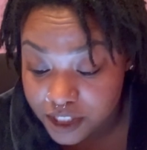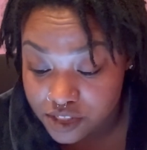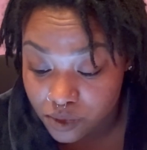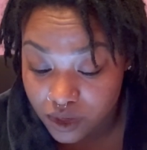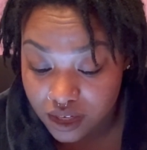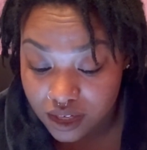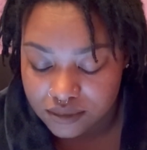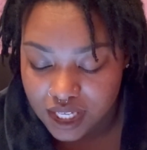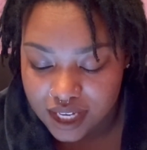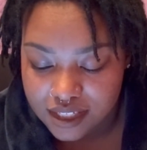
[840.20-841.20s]
sore.
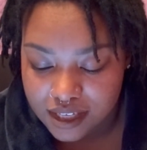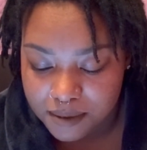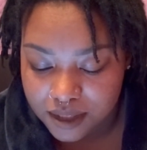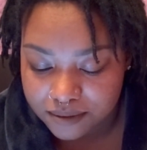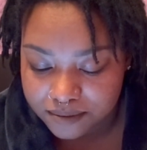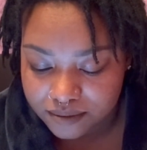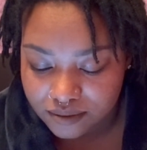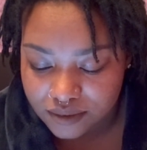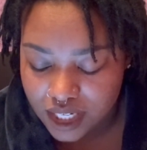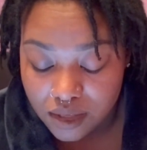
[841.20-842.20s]
God damn it.
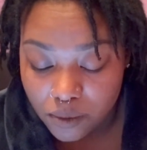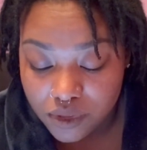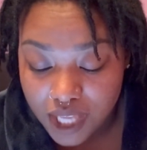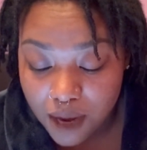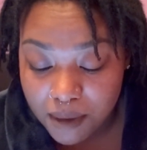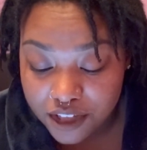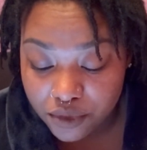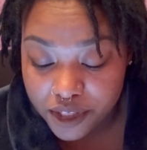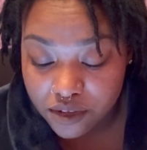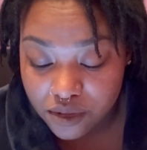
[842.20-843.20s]
Well, now my
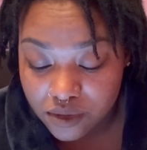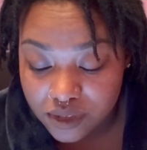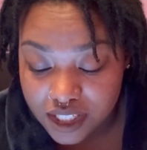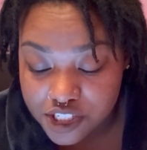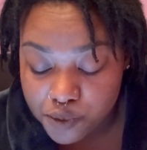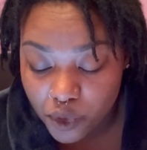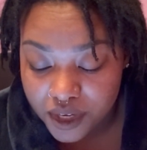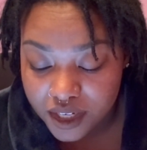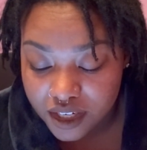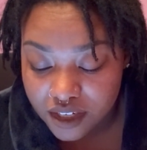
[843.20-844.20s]
3-year-old is
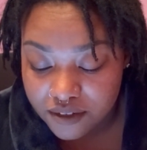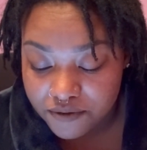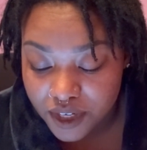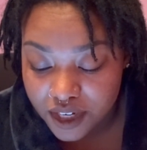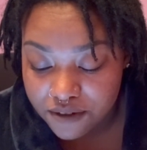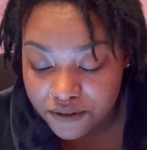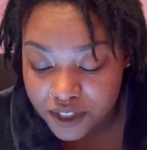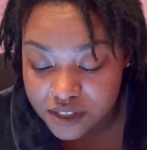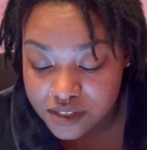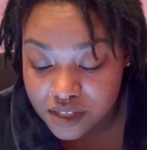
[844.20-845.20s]
sporting her very
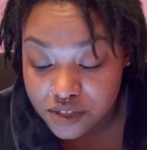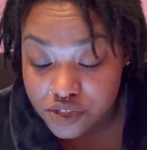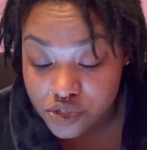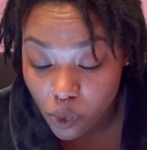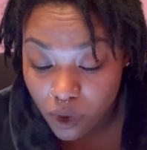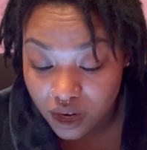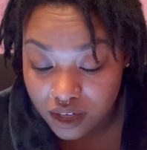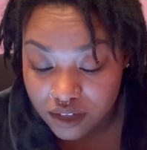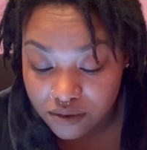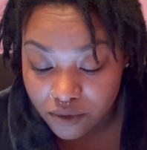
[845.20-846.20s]
first
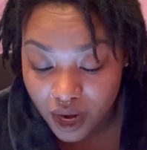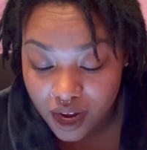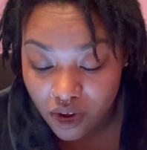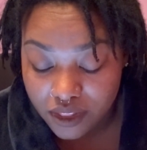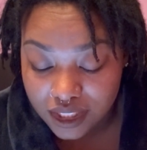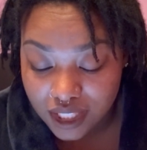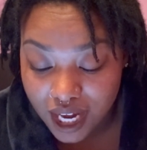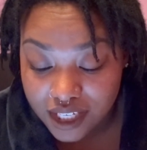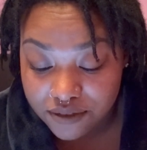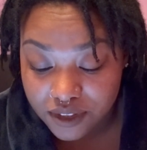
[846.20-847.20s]
sore right on the
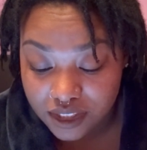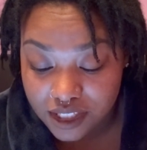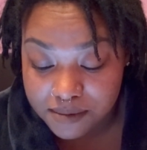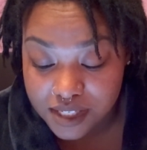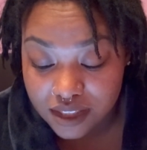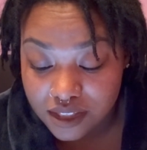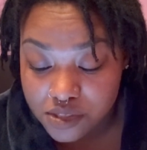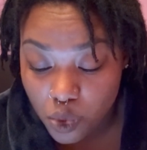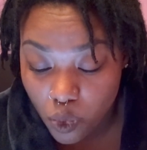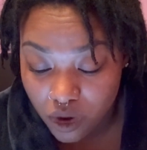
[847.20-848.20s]
line of her lips. It looks
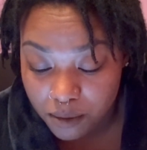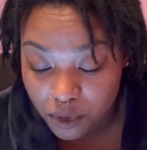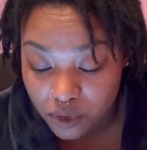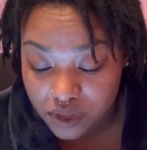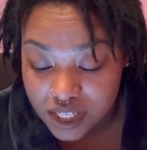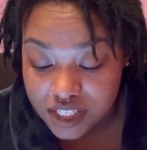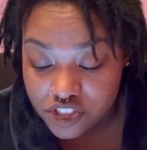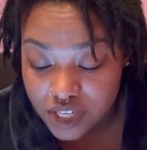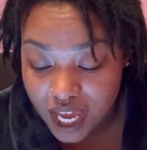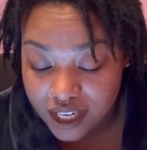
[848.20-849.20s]
horrible.
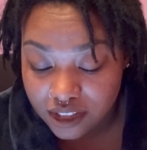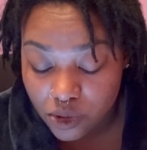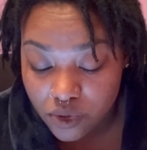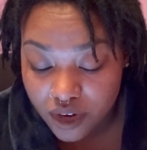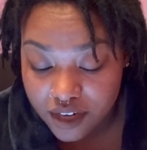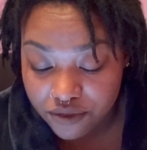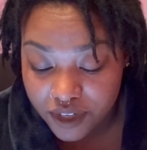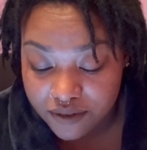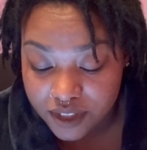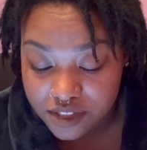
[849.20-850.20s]
She had a low-grade
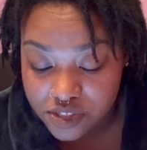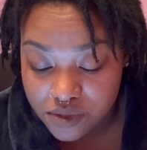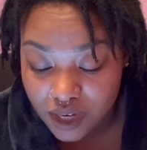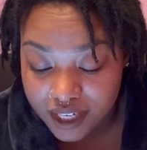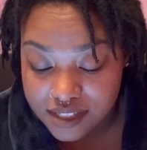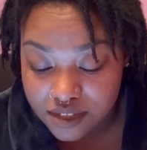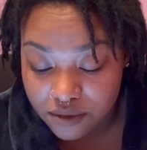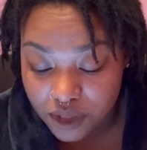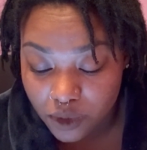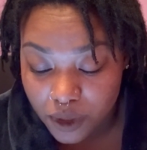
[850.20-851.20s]
fever 2 nights in a
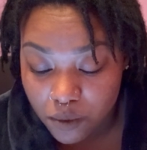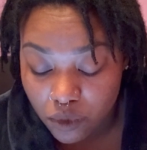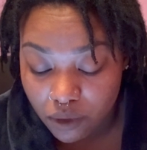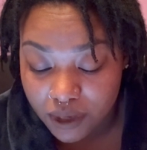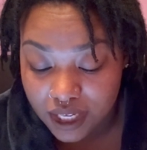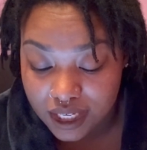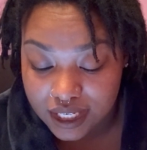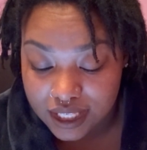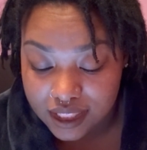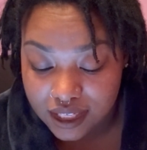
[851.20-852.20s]
row and won't eat
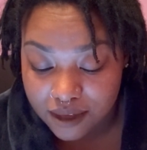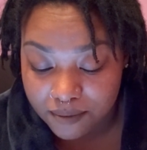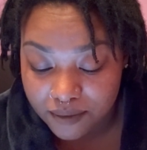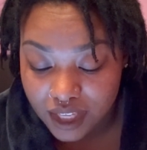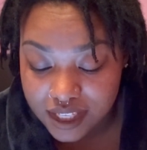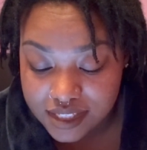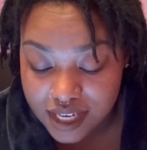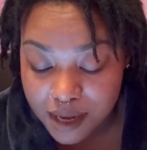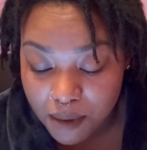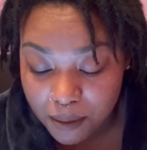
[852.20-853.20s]
anything. And
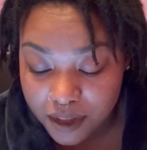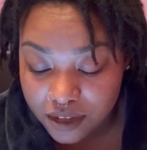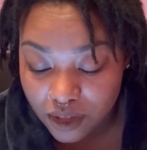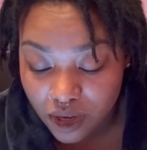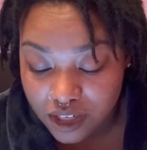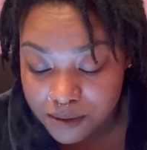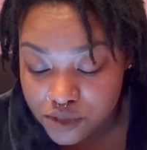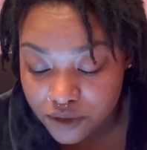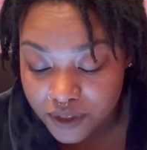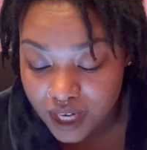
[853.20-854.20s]
today, my mother-in-law comes
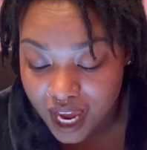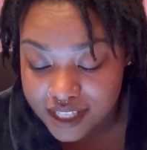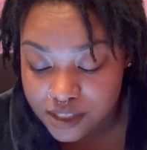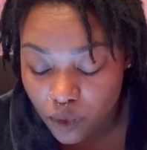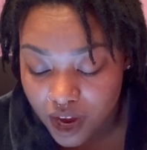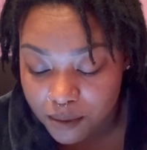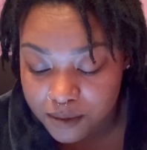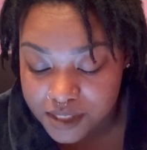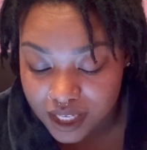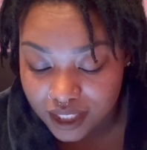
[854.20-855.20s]
over and asks why I'm
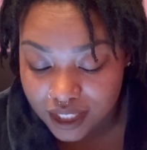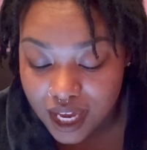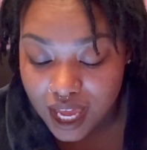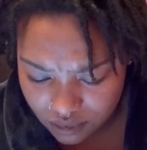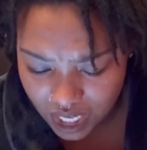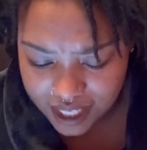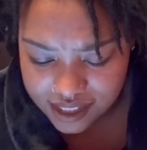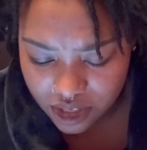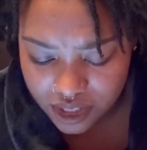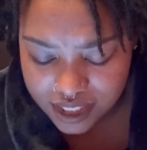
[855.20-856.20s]
upset. I
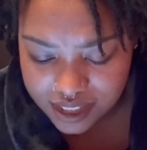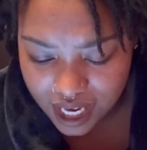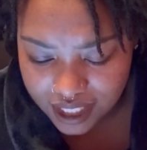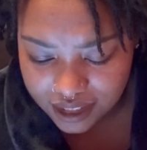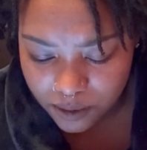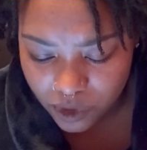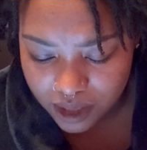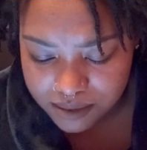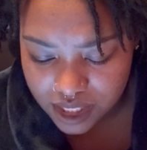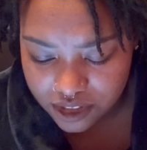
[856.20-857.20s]
tell her exactly what
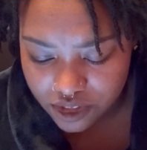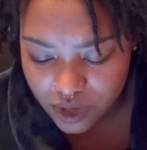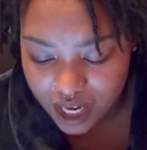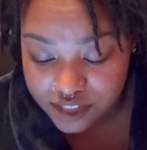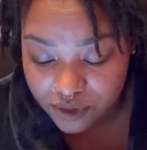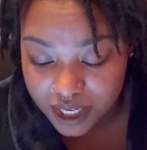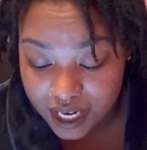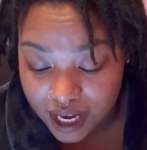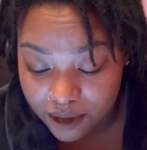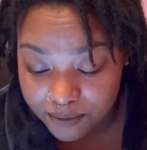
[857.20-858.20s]
I'm telling you guys right
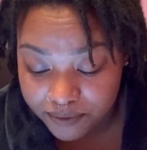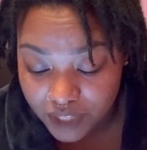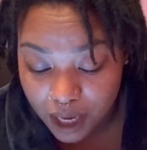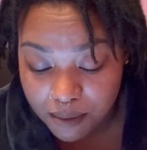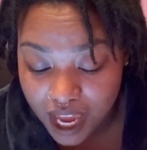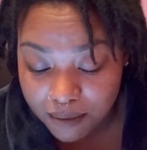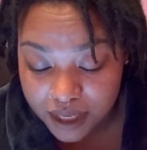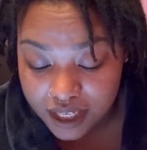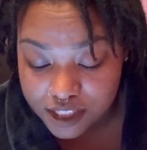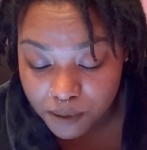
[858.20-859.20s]
now. I'm mad
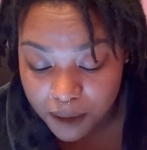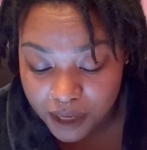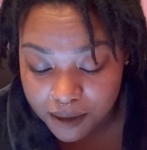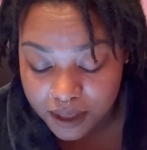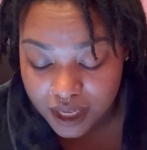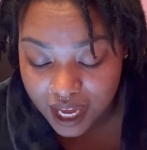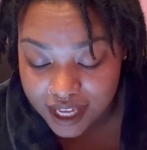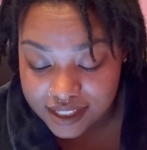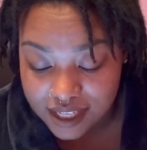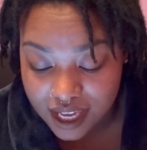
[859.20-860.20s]
because my baby
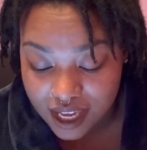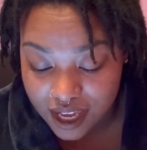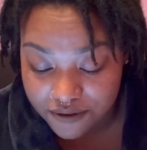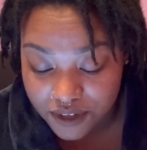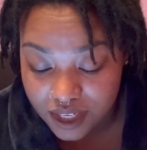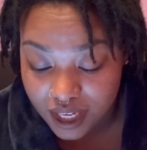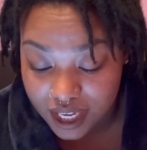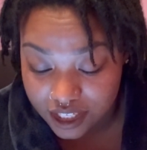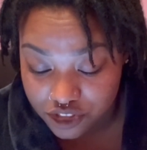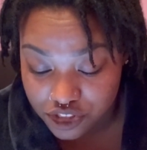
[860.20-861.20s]
has effing
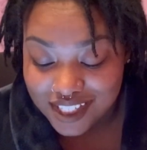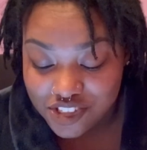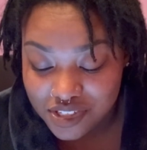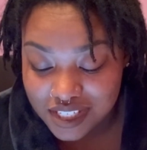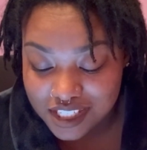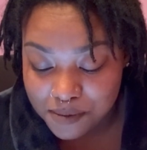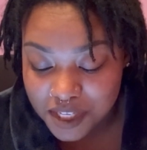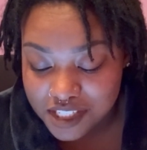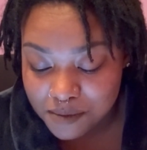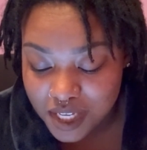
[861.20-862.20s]
H. She
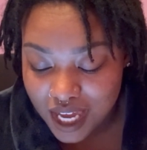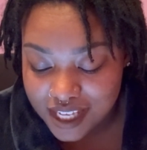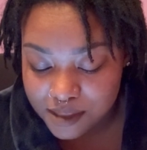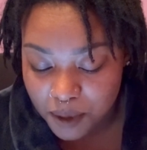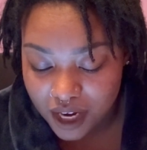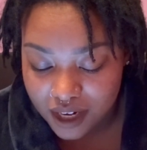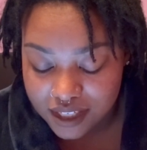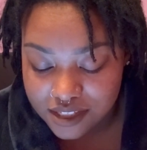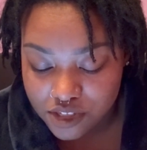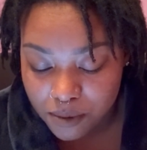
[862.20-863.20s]
dismissed me as a
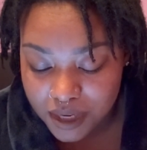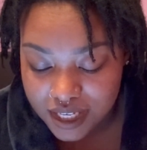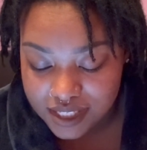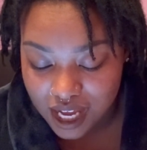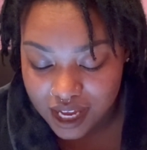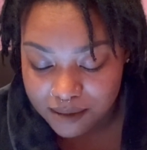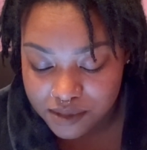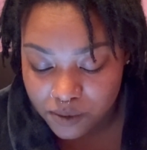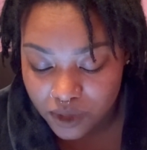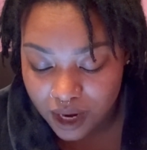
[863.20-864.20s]
parent so many
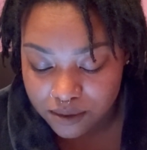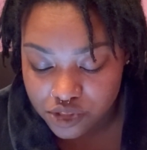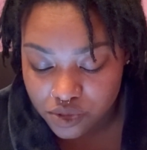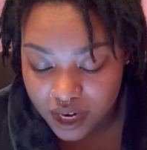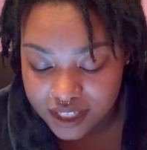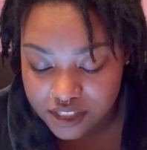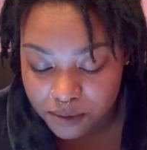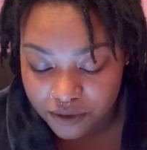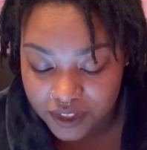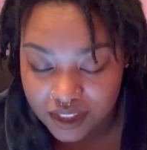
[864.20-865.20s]
times when I was trying to
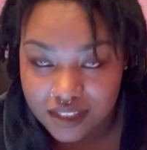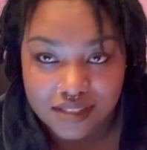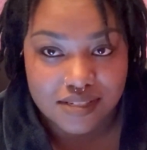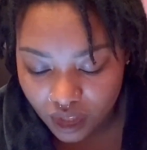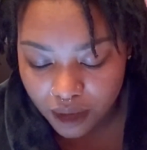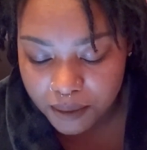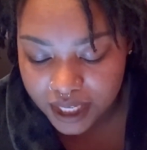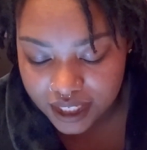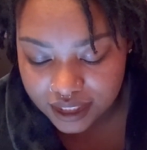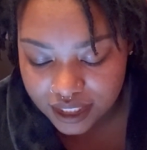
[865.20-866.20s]
prevent this.
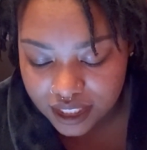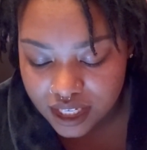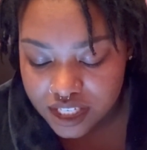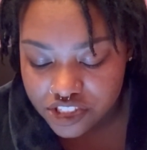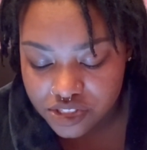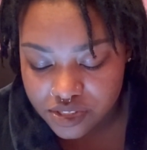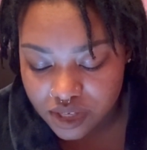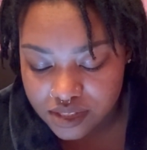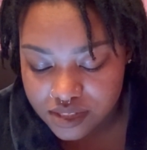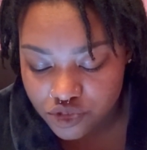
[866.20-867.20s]
Immediately, she
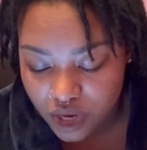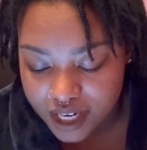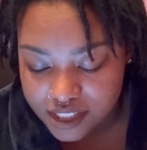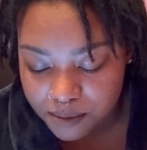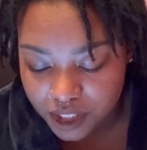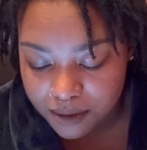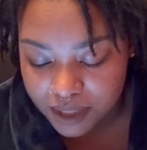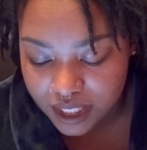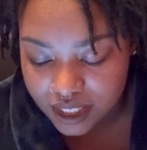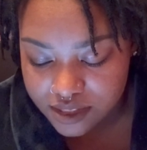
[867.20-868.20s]
starts trying to blame
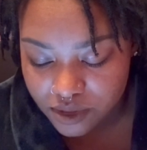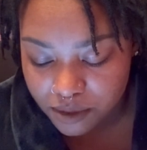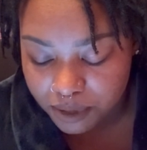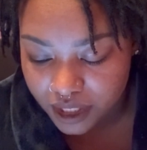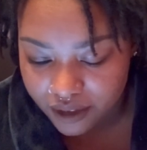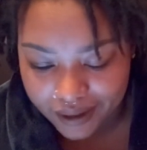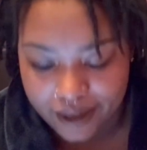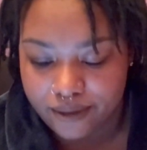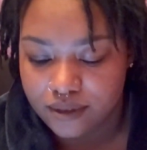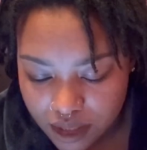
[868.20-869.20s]
the kids on the
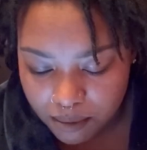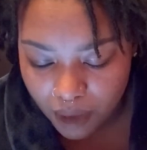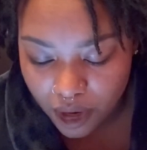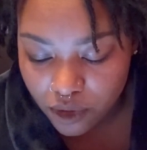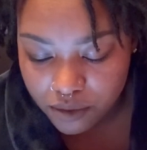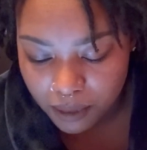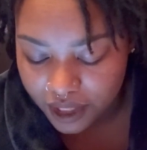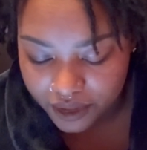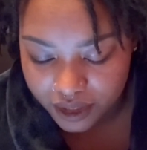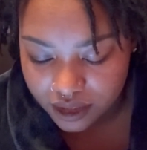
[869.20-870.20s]
playground. My own
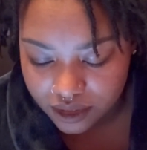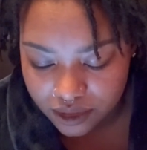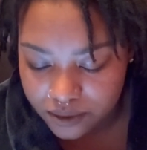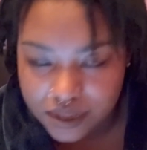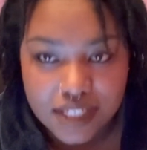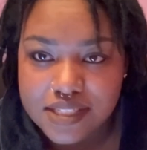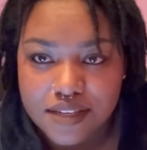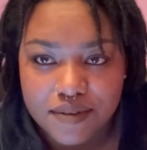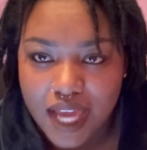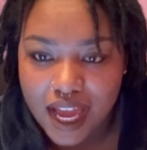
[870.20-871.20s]
mother, who doesn't
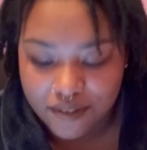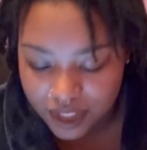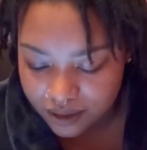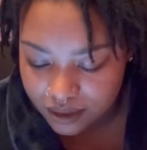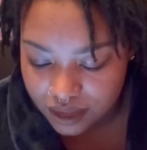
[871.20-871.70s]
even have it.